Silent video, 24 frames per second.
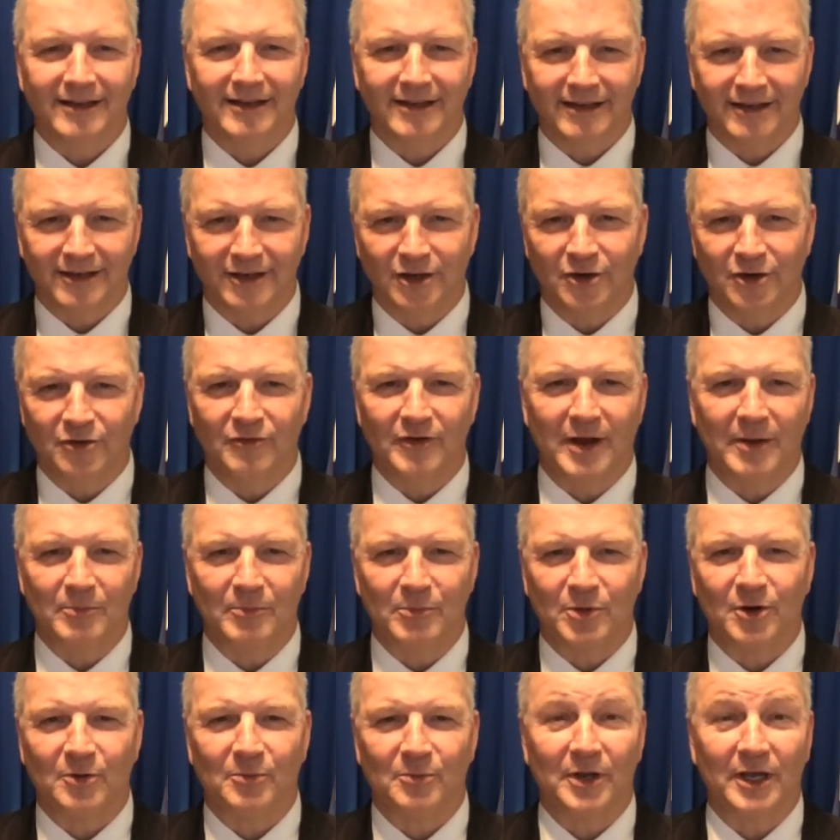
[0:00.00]

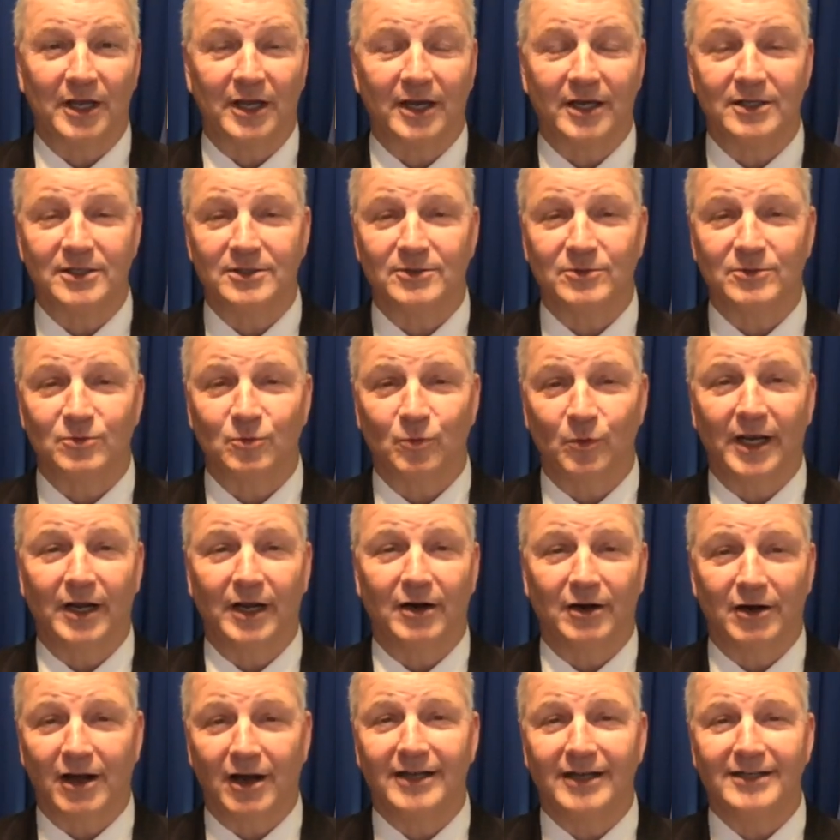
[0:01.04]
November, because we are
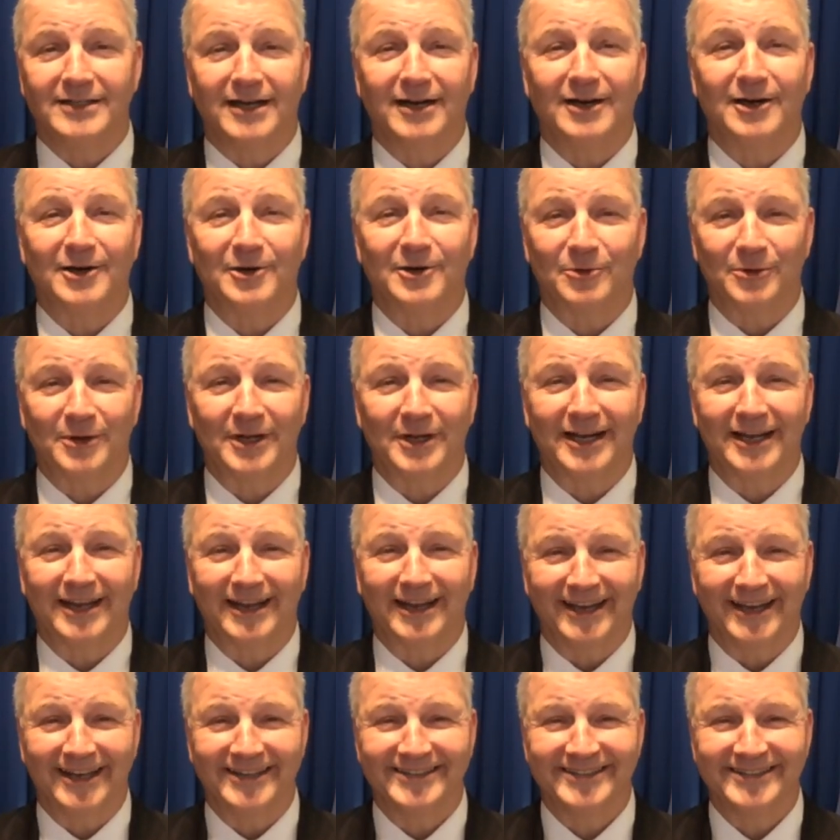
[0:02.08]
not tired of winning
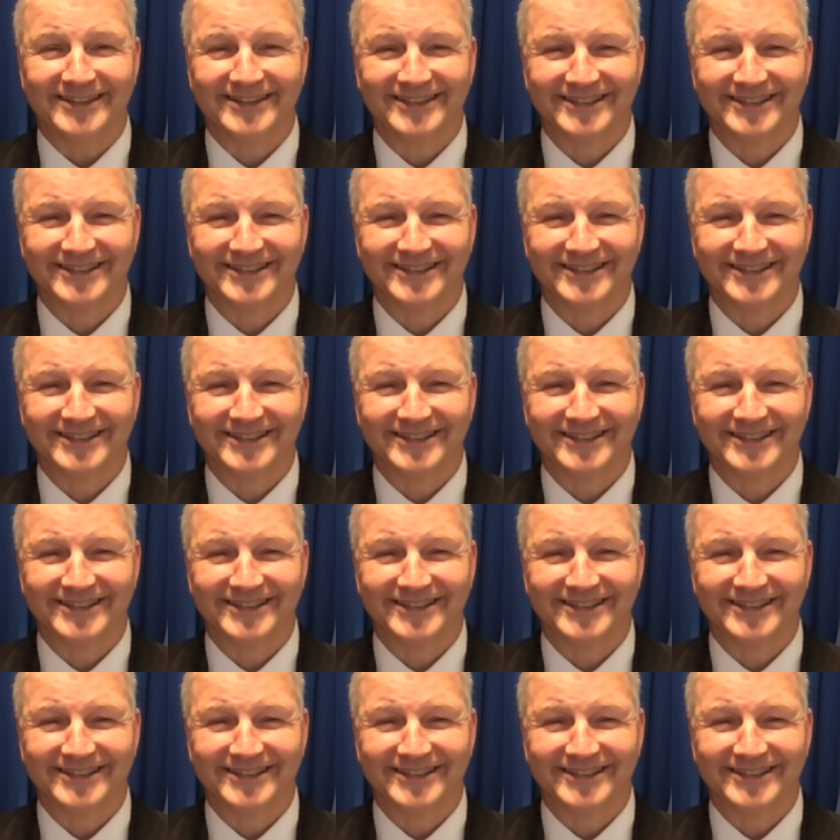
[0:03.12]
it.